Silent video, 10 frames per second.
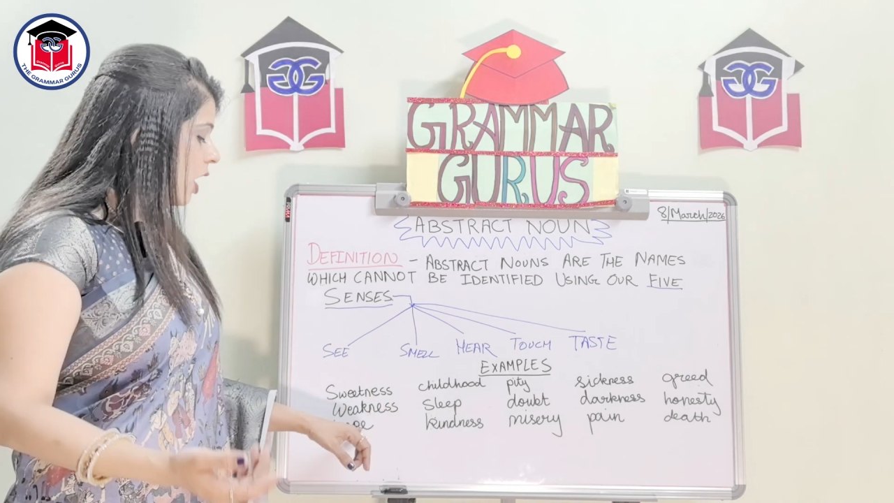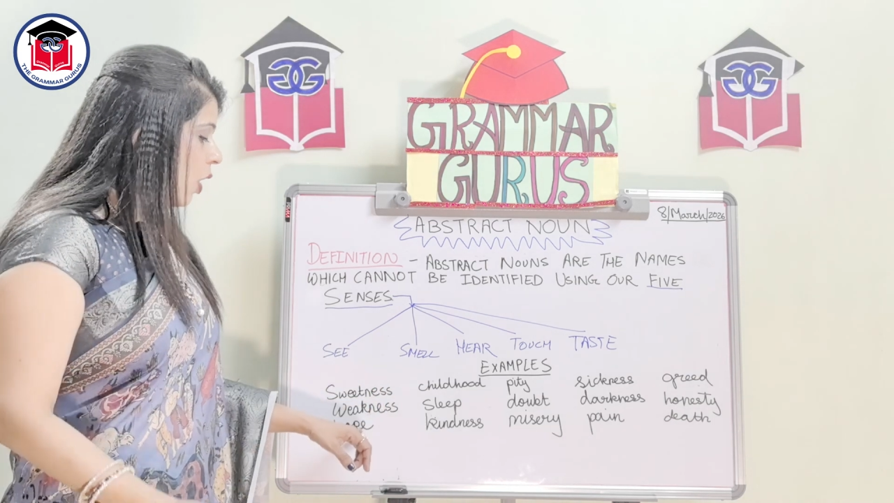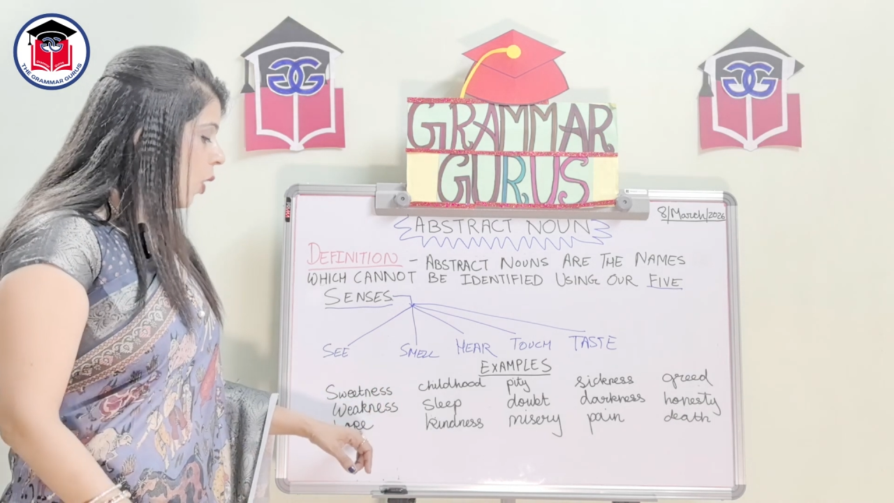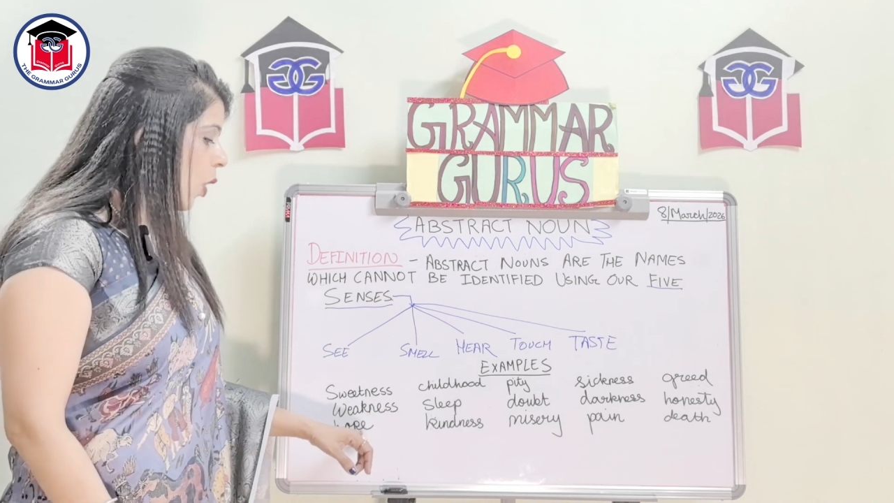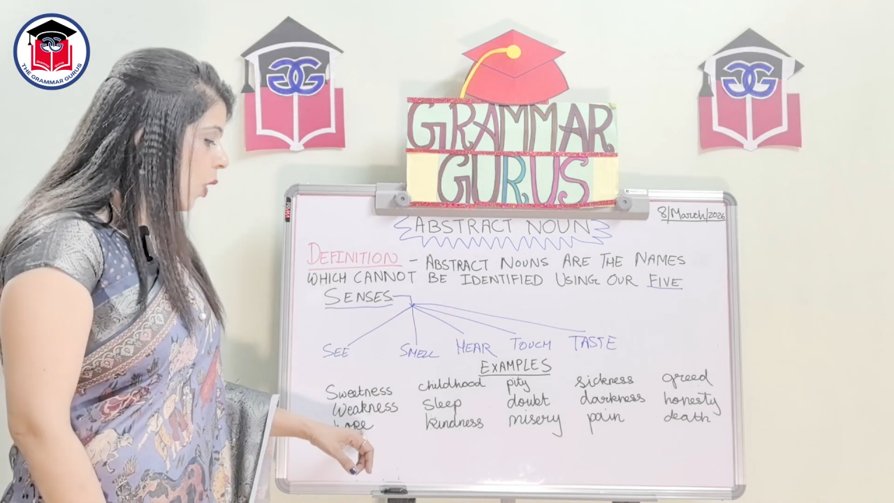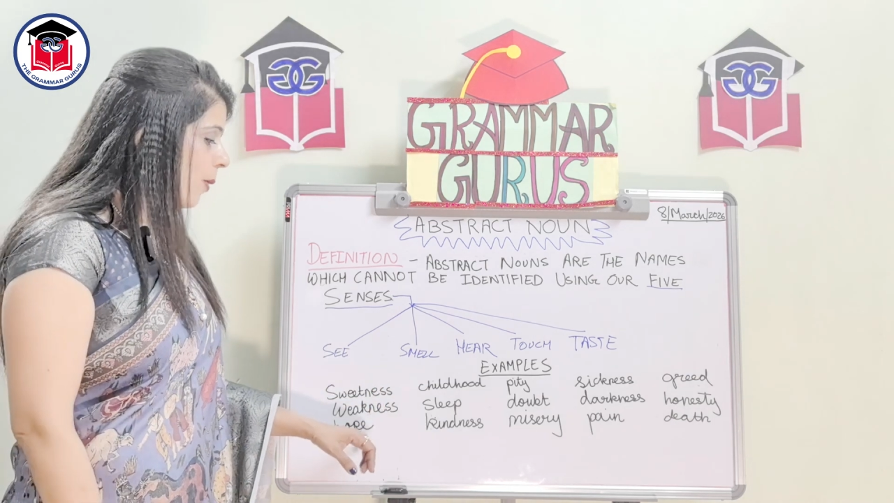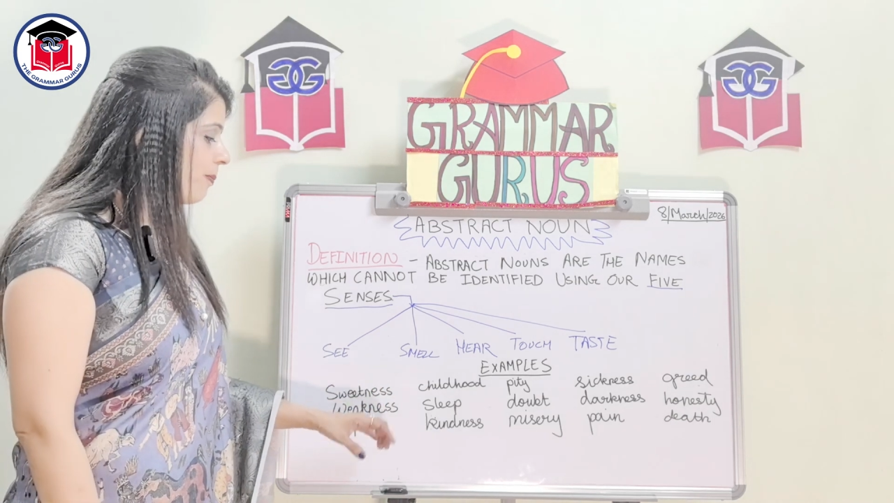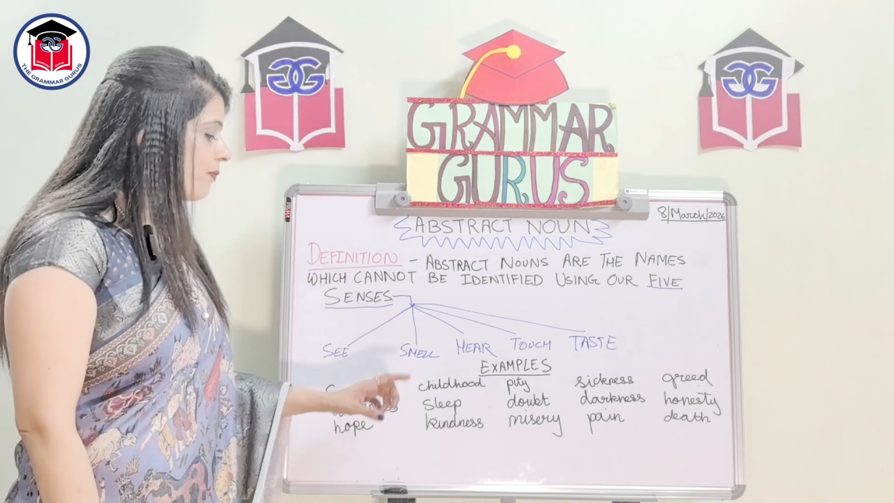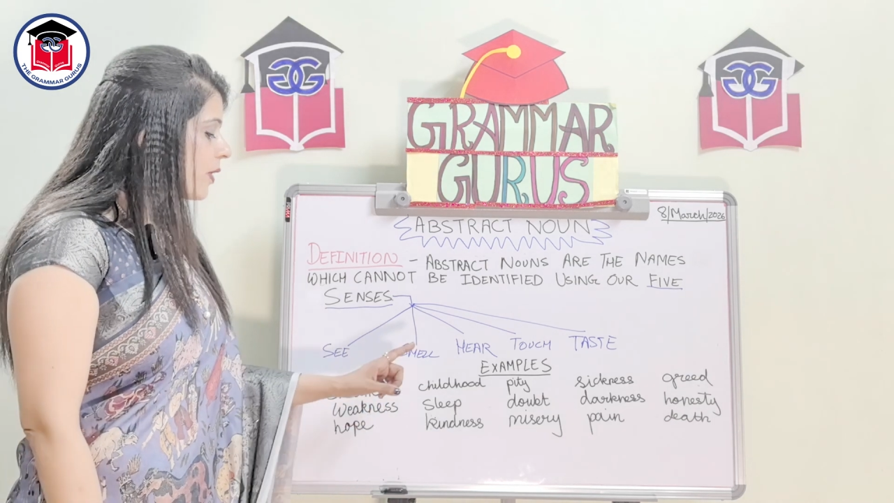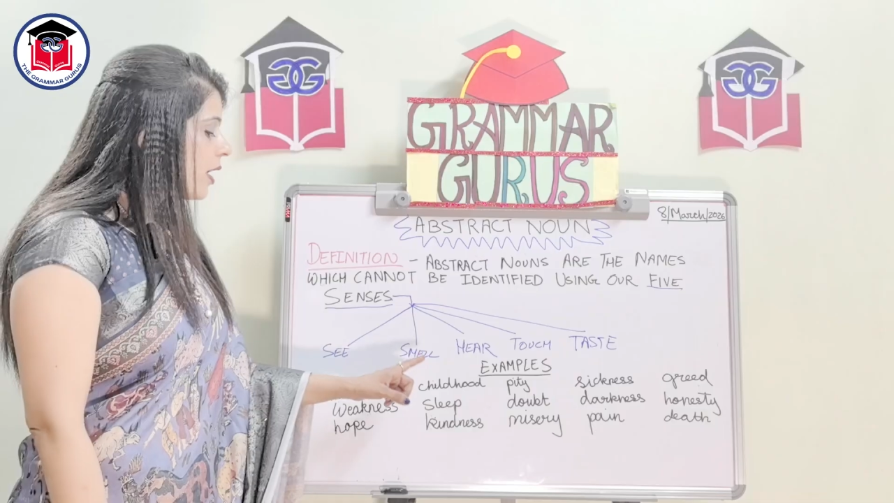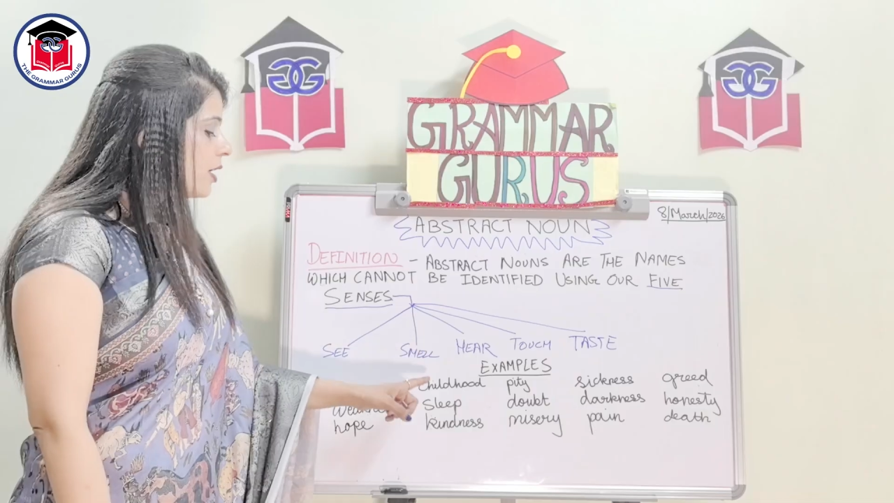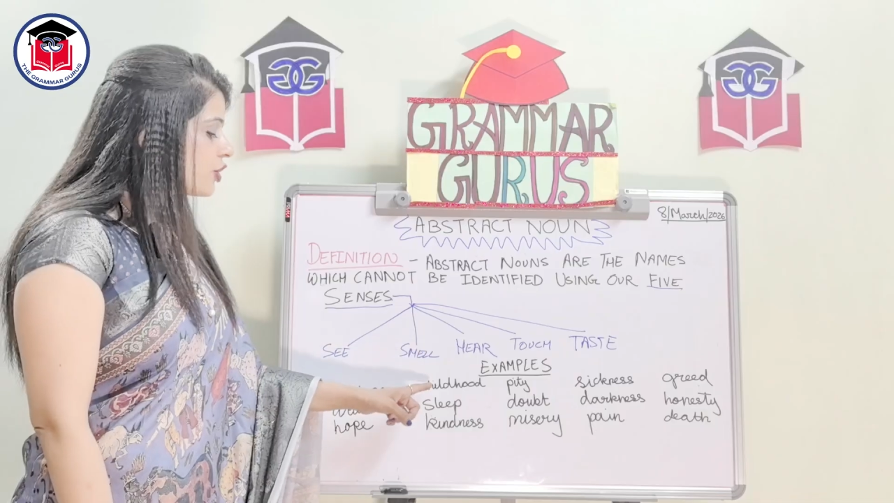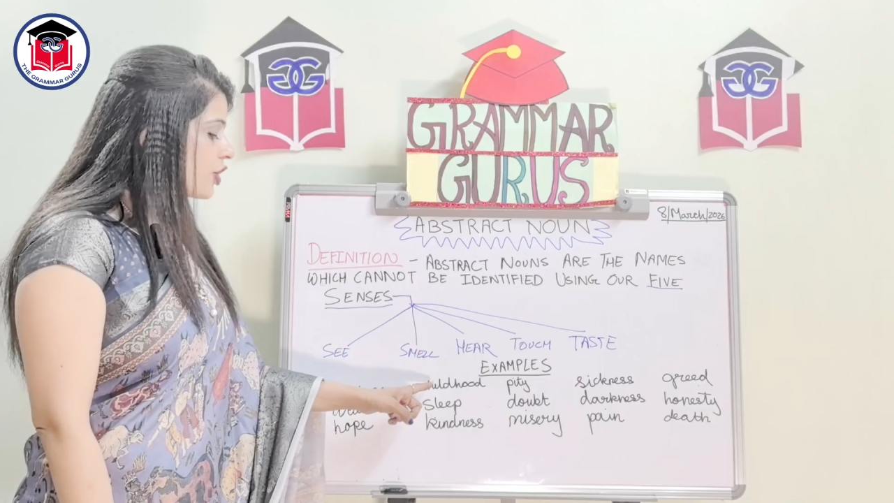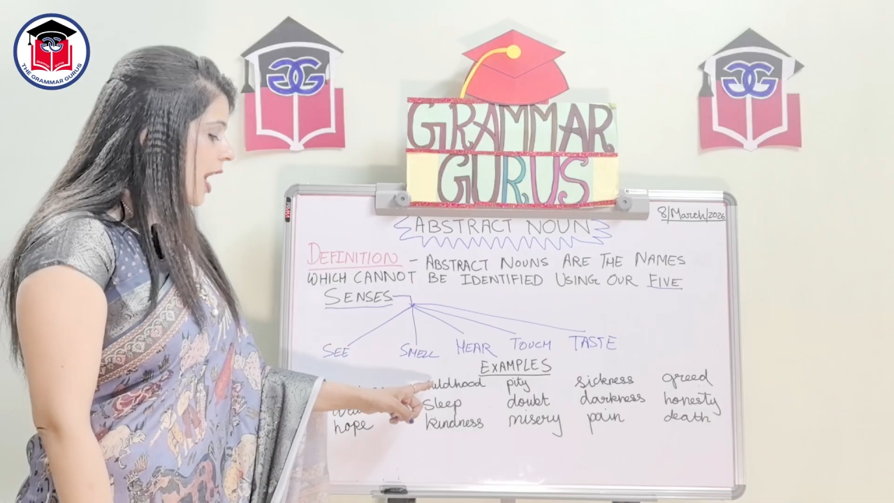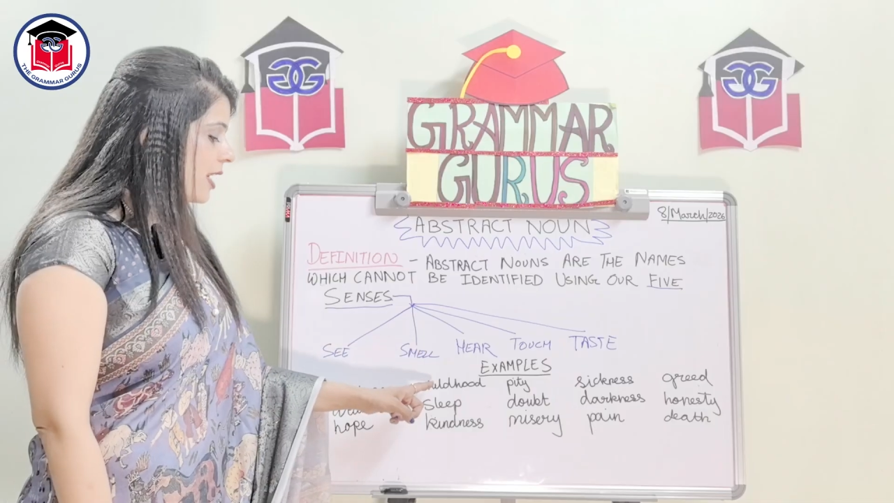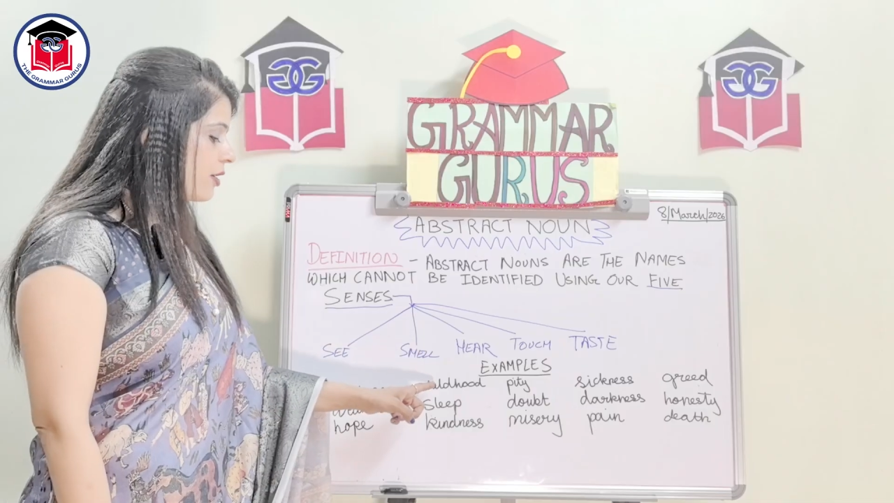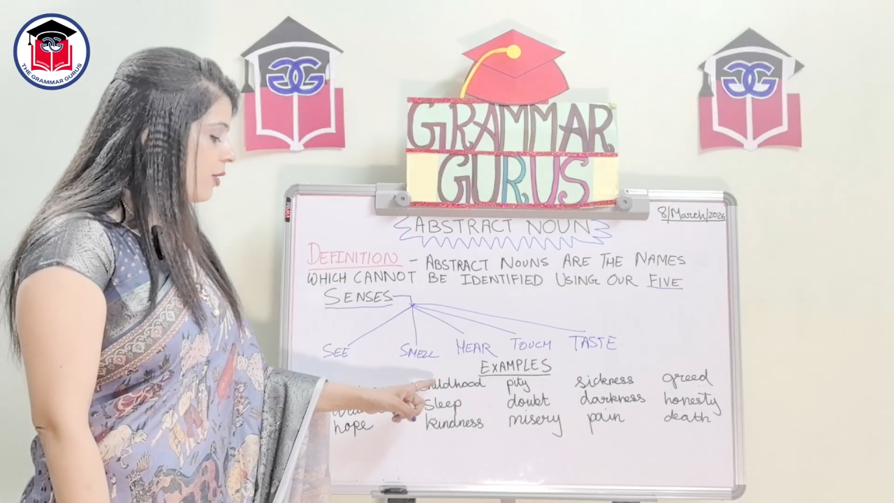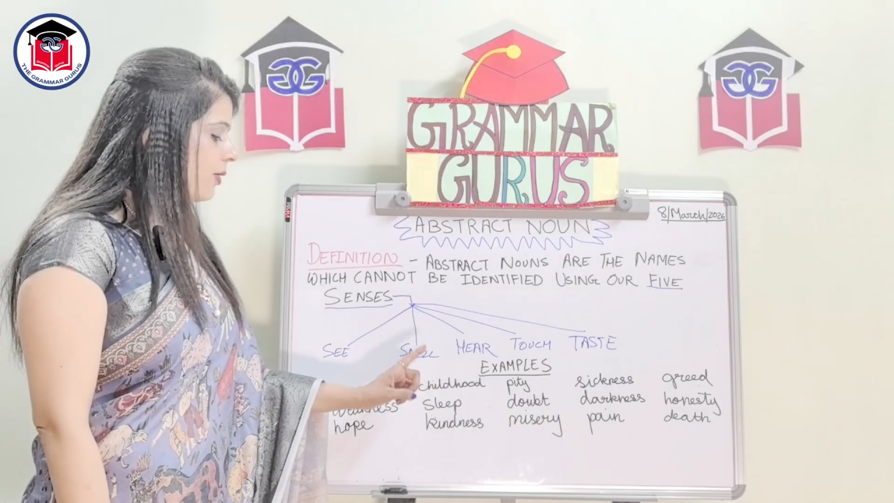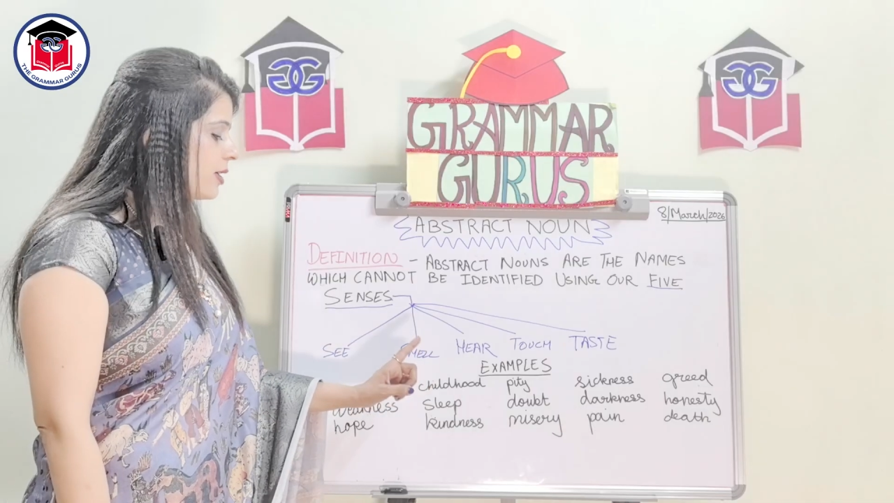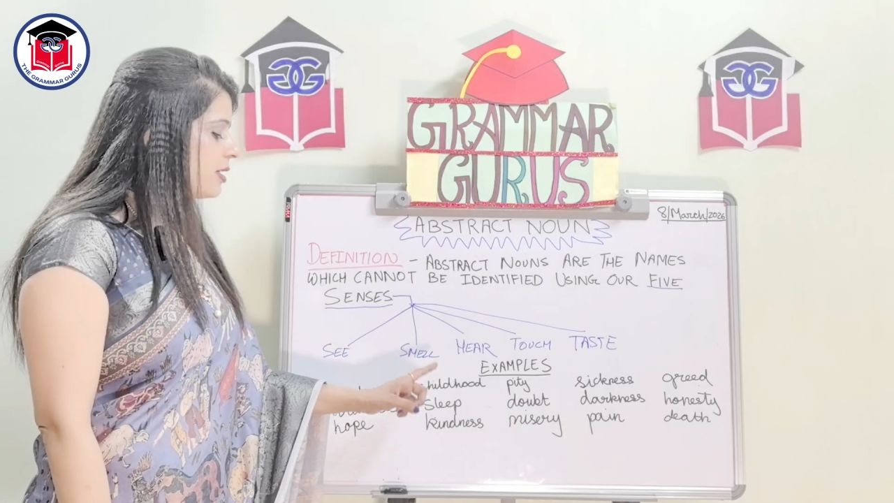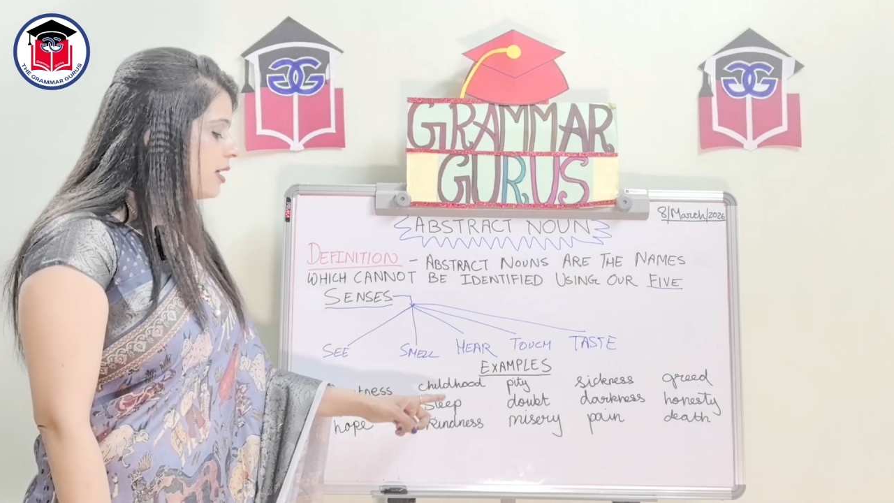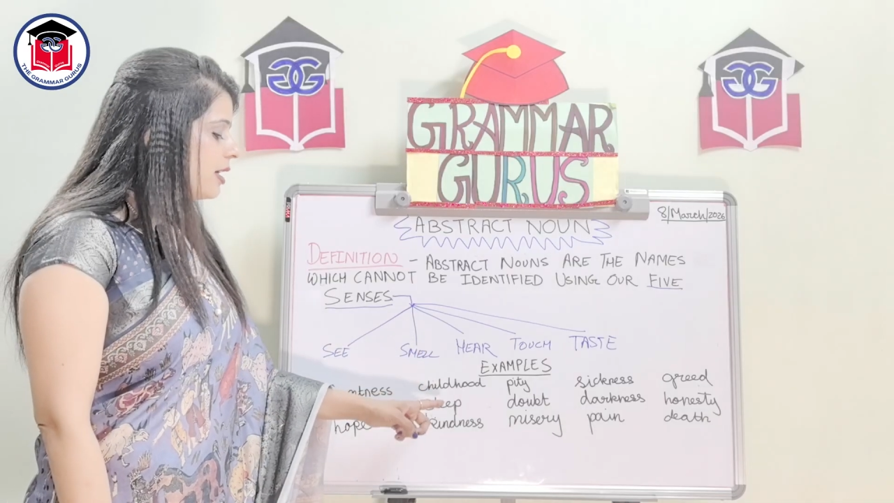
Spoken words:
Hope, childhood,